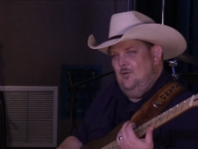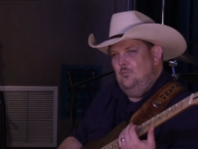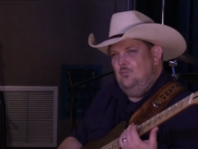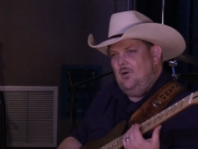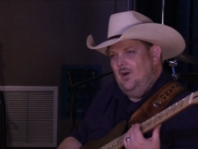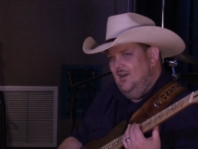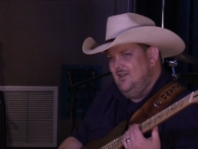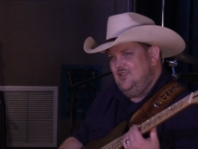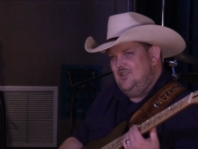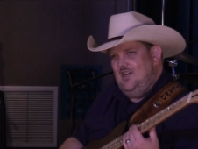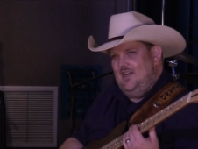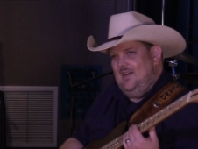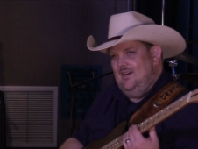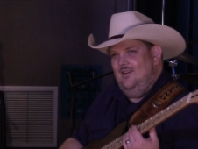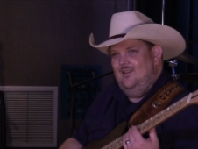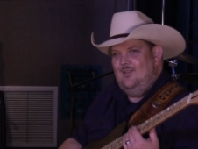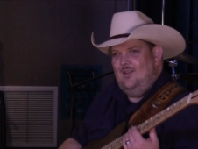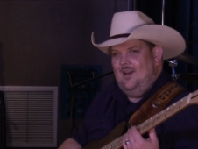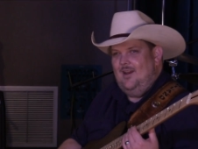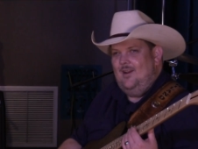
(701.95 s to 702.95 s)
punchy,
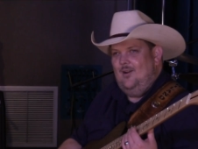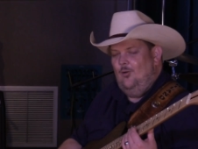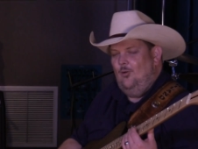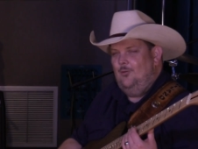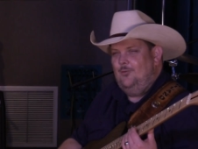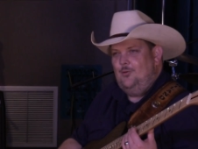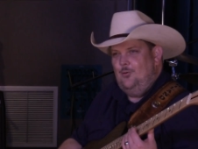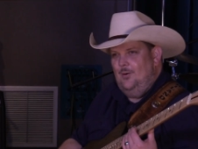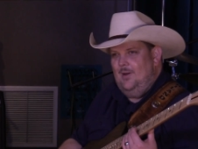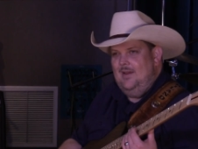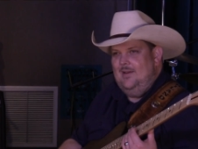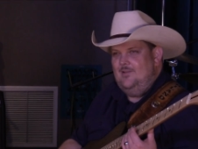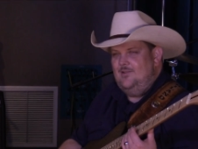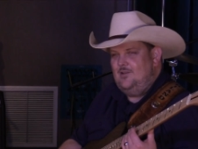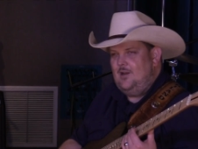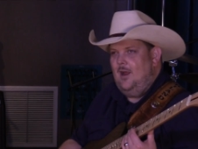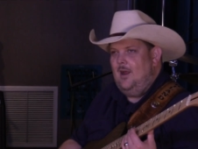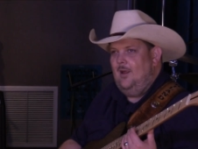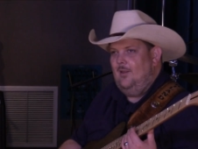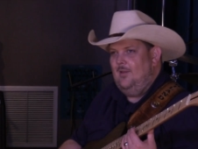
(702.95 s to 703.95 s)
like an old tweed
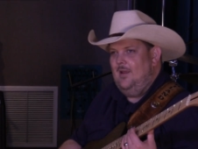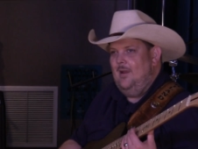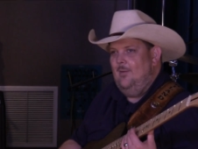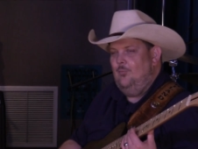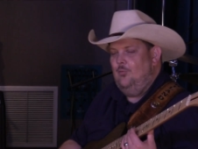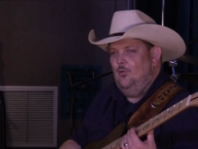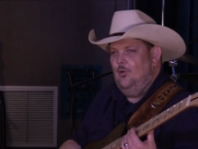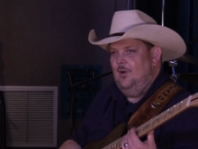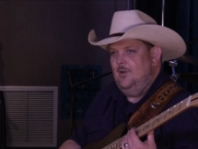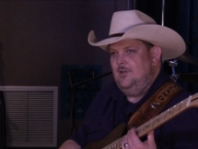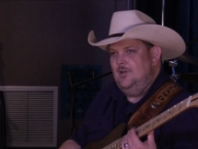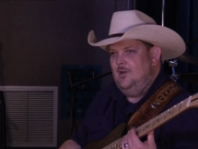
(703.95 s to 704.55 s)
style amp would,